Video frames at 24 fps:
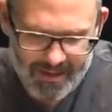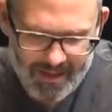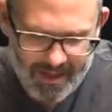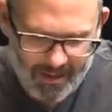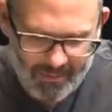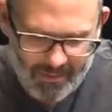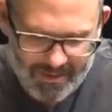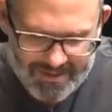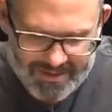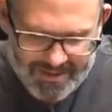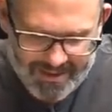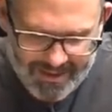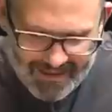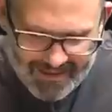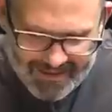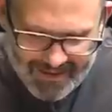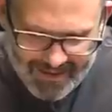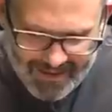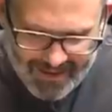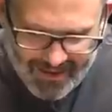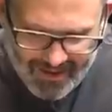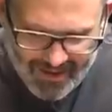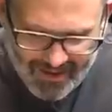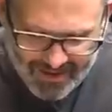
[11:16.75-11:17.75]
And once again,
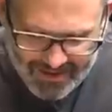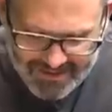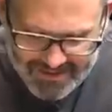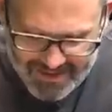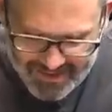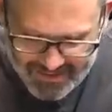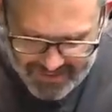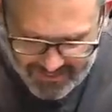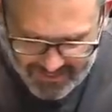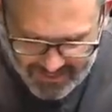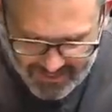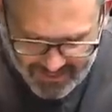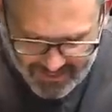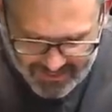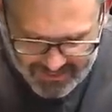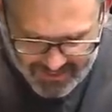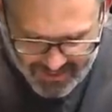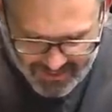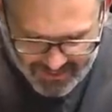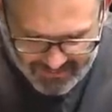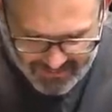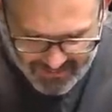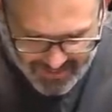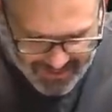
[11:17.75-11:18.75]
kind of hunting through here,
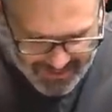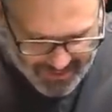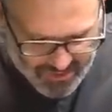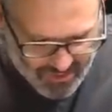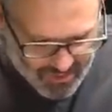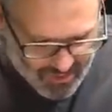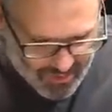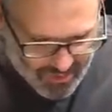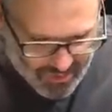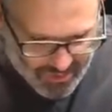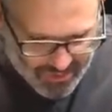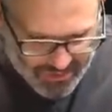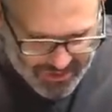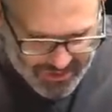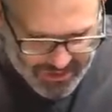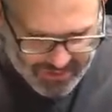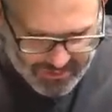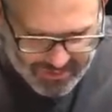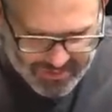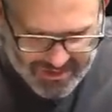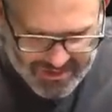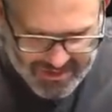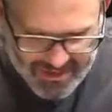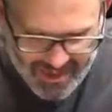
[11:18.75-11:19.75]
trying to find cool
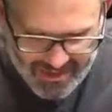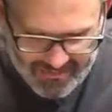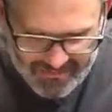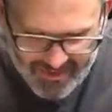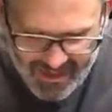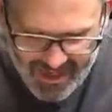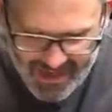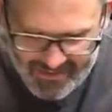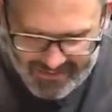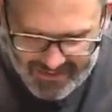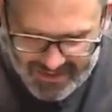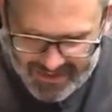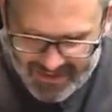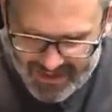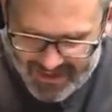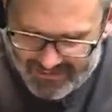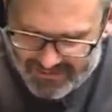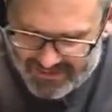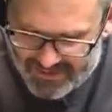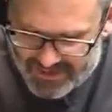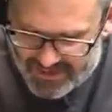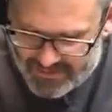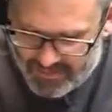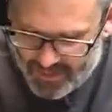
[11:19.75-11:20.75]
new stuff. I haven't I
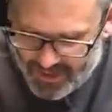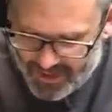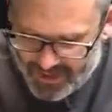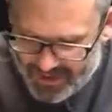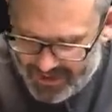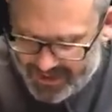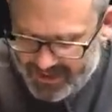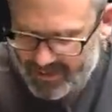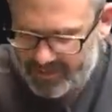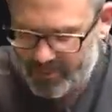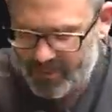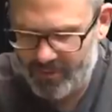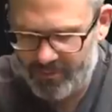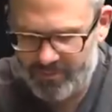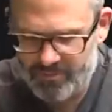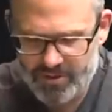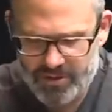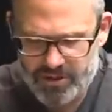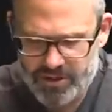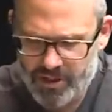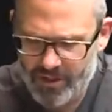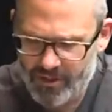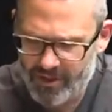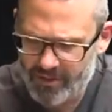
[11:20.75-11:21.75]
haven't spotted anything apart from
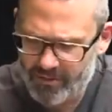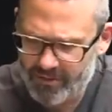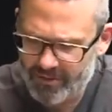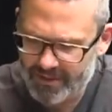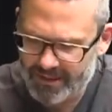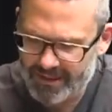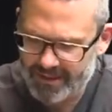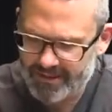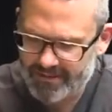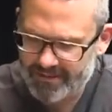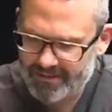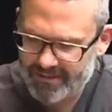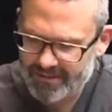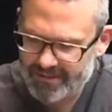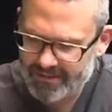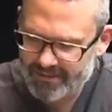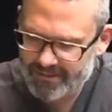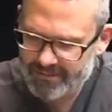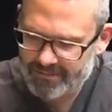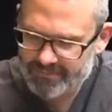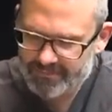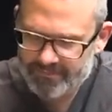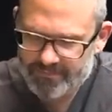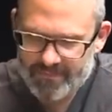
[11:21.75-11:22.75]
the chariot really
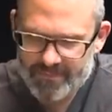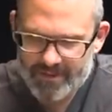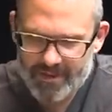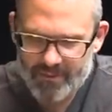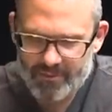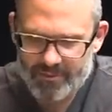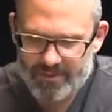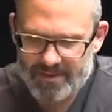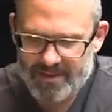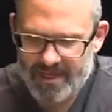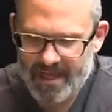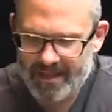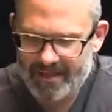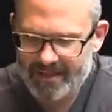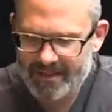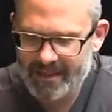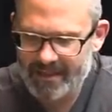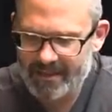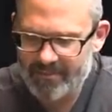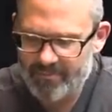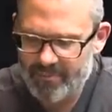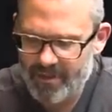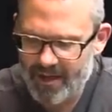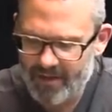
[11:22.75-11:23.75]
that was that
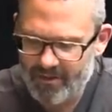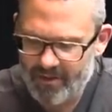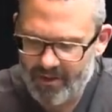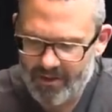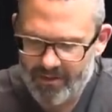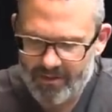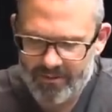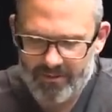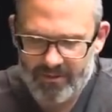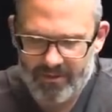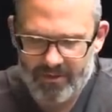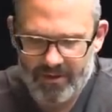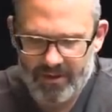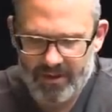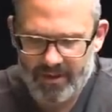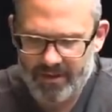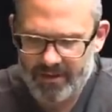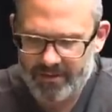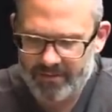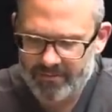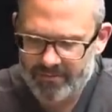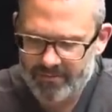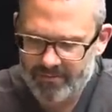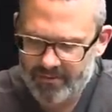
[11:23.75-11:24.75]
neat. Background of
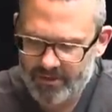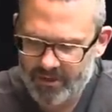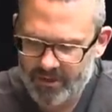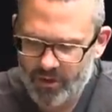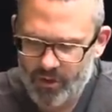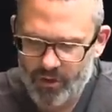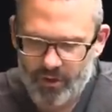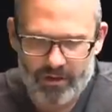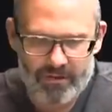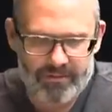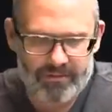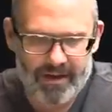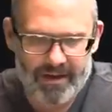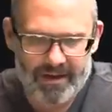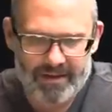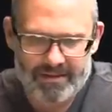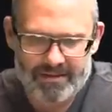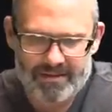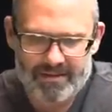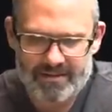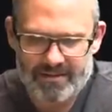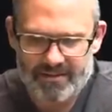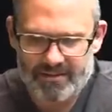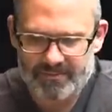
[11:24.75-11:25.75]
the the current
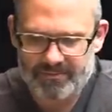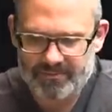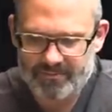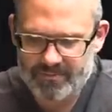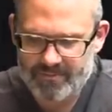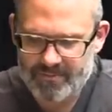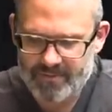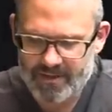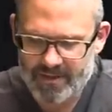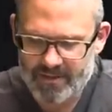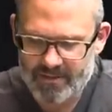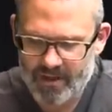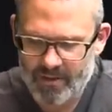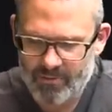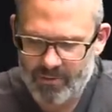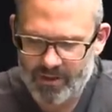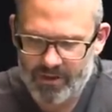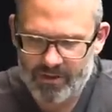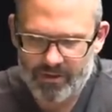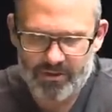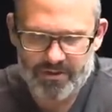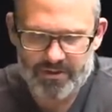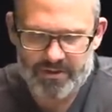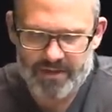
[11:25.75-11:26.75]
events, the
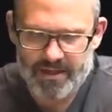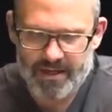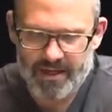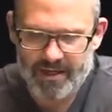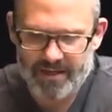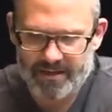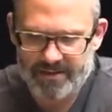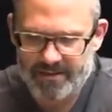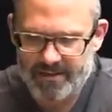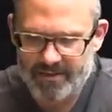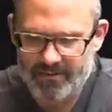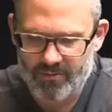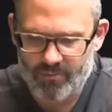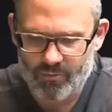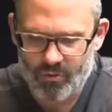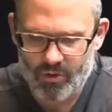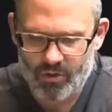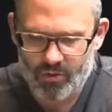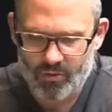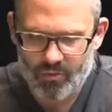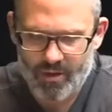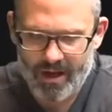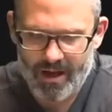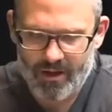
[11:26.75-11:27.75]
Dawnbringer Crusades, the different
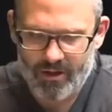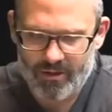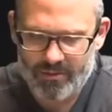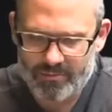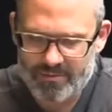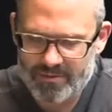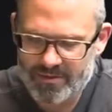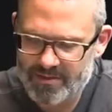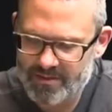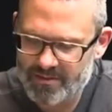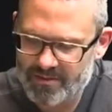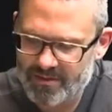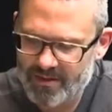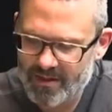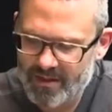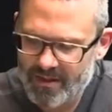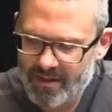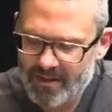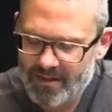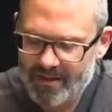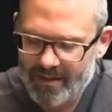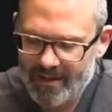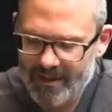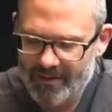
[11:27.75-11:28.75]
mortal realms,
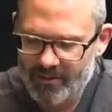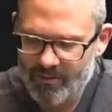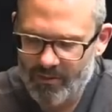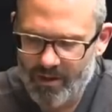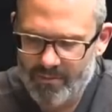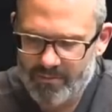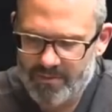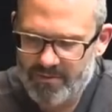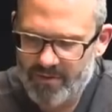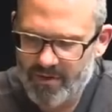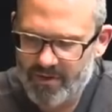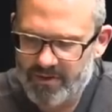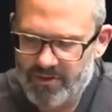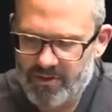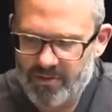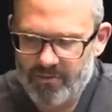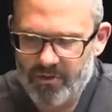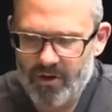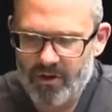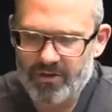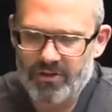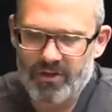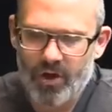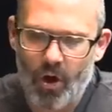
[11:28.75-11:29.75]
and the realm sphere. So if
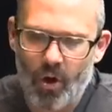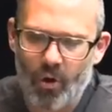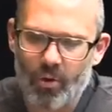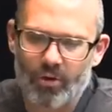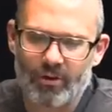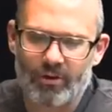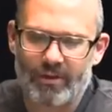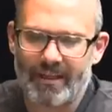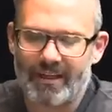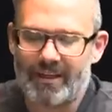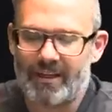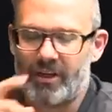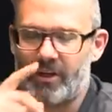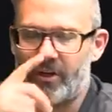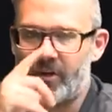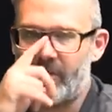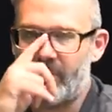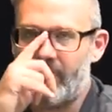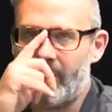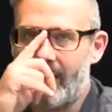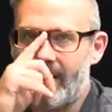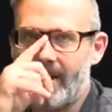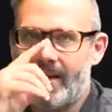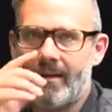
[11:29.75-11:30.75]
you're totally
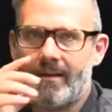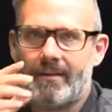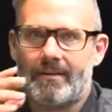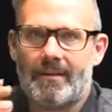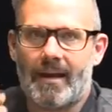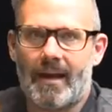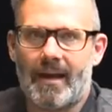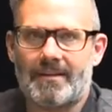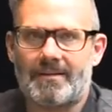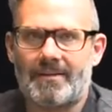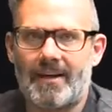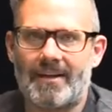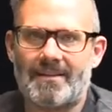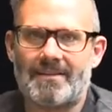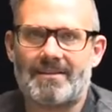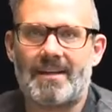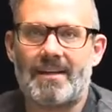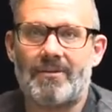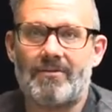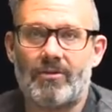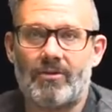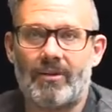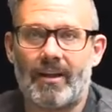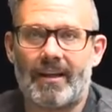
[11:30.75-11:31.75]
new, then it does
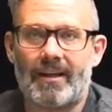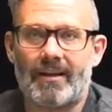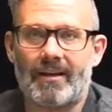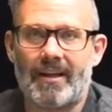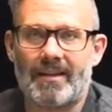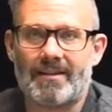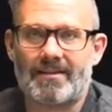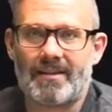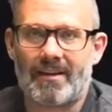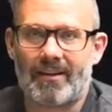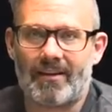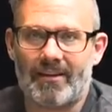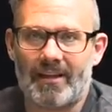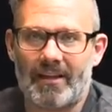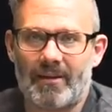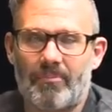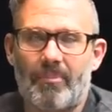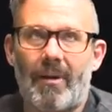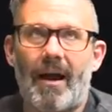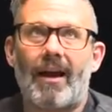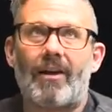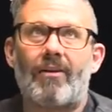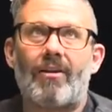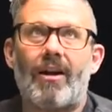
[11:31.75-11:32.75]
give you like a nice kind of like
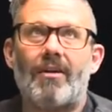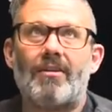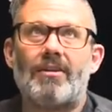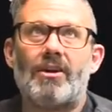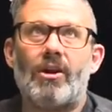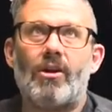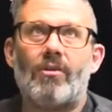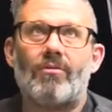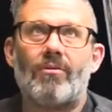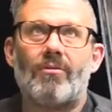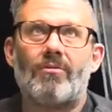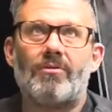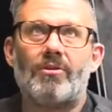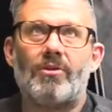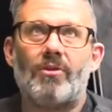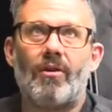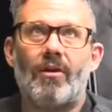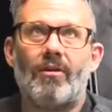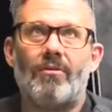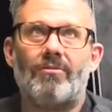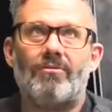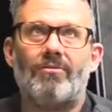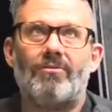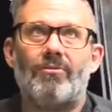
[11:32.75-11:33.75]
backgroundy overview
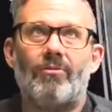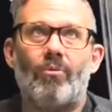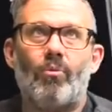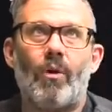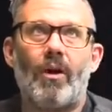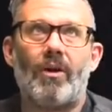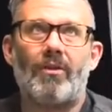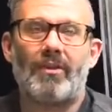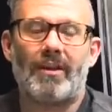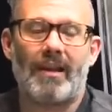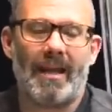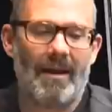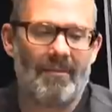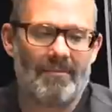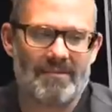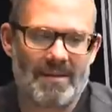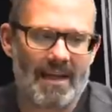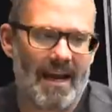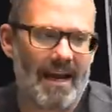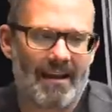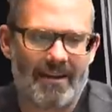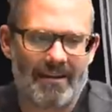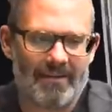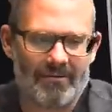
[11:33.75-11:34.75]
of where the game's
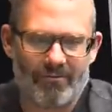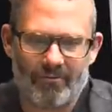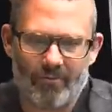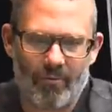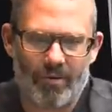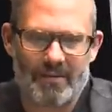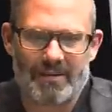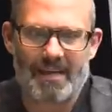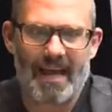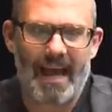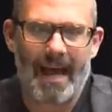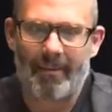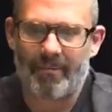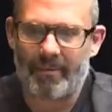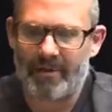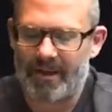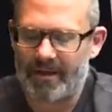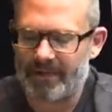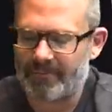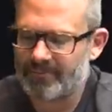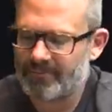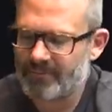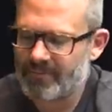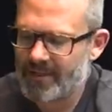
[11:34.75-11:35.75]
at and what's
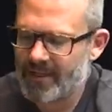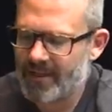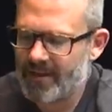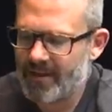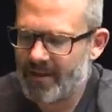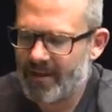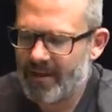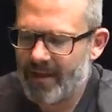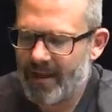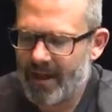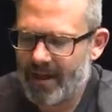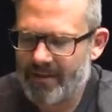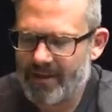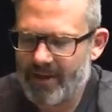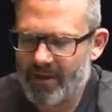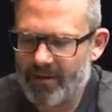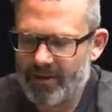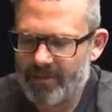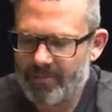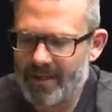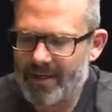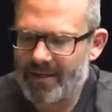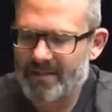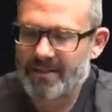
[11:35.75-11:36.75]
happening and the Era
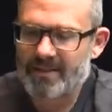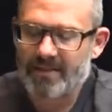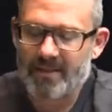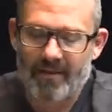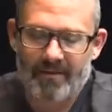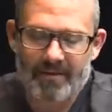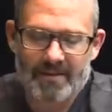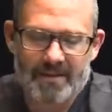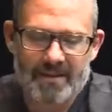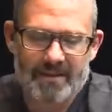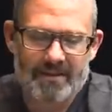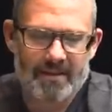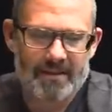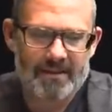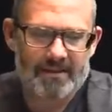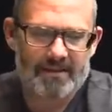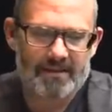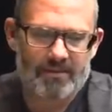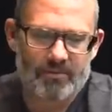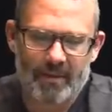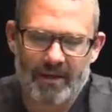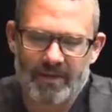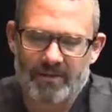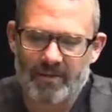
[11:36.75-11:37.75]
of the Beast, because obviously
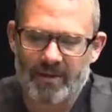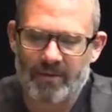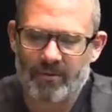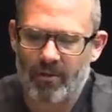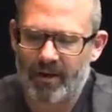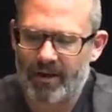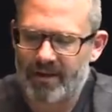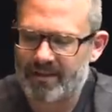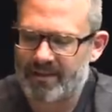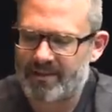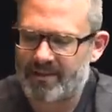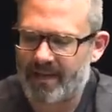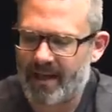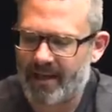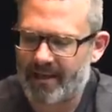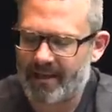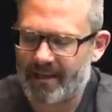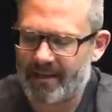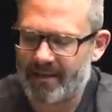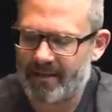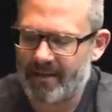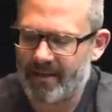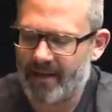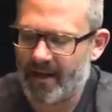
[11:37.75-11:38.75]
this 2021 is set
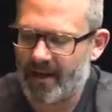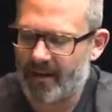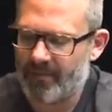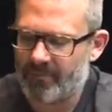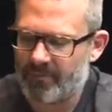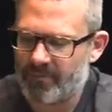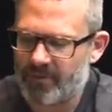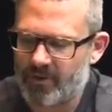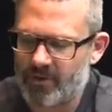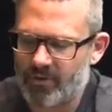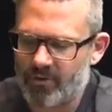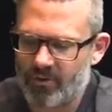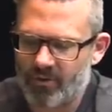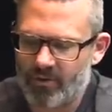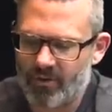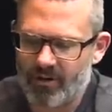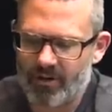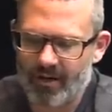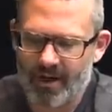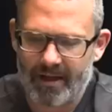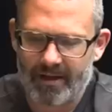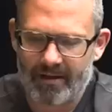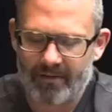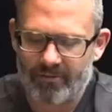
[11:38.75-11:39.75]
in um,
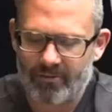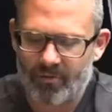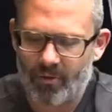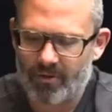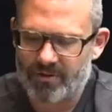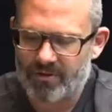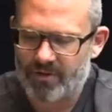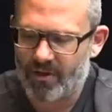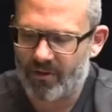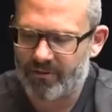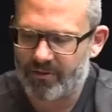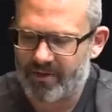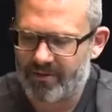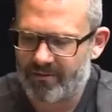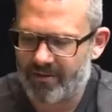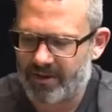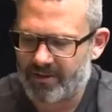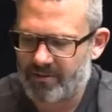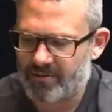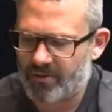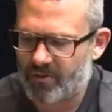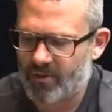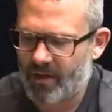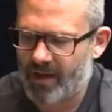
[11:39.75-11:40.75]
Ghur, and of course all of the
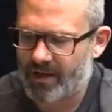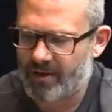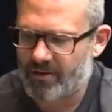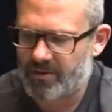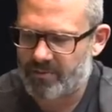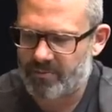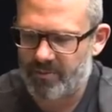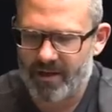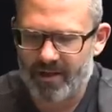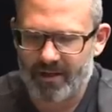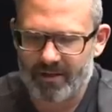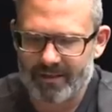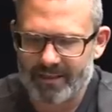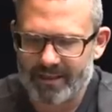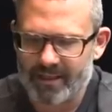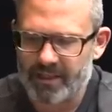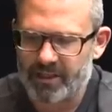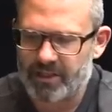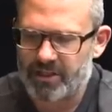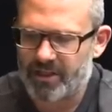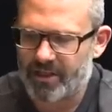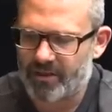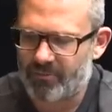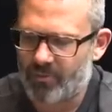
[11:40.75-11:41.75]
events with Kragnos being
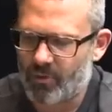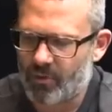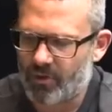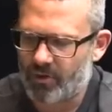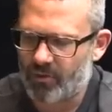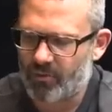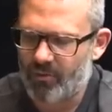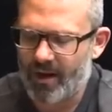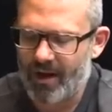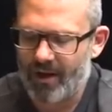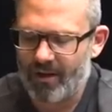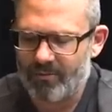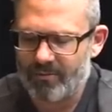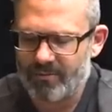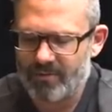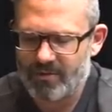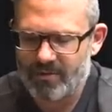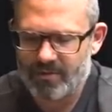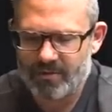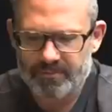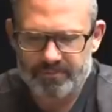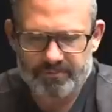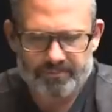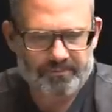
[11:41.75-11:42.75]
unleashed in Broken
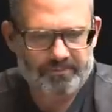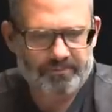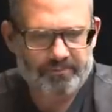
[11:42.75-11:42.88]
Realms.